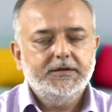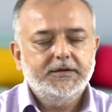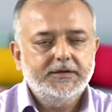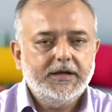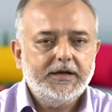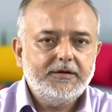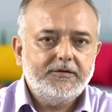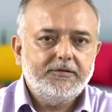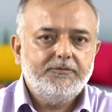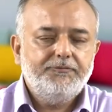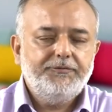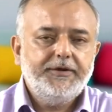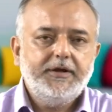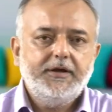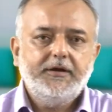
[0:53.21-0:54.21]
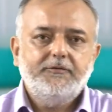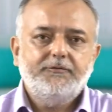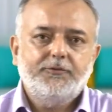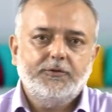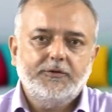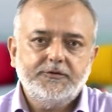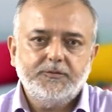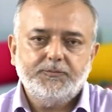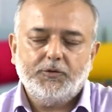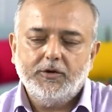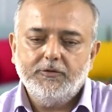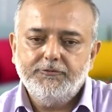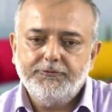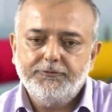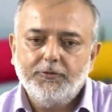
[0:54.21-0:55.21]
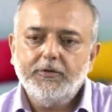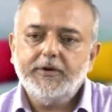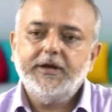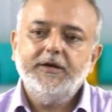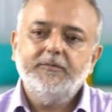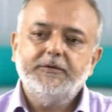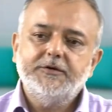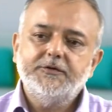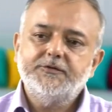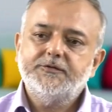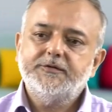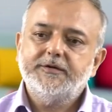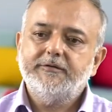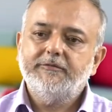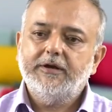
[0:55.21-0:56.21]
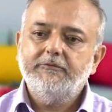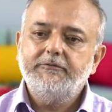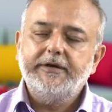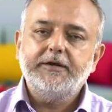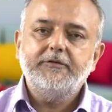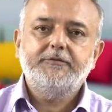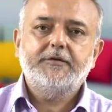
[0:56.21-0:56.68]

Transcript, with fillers: that we focused upon four elements evaluative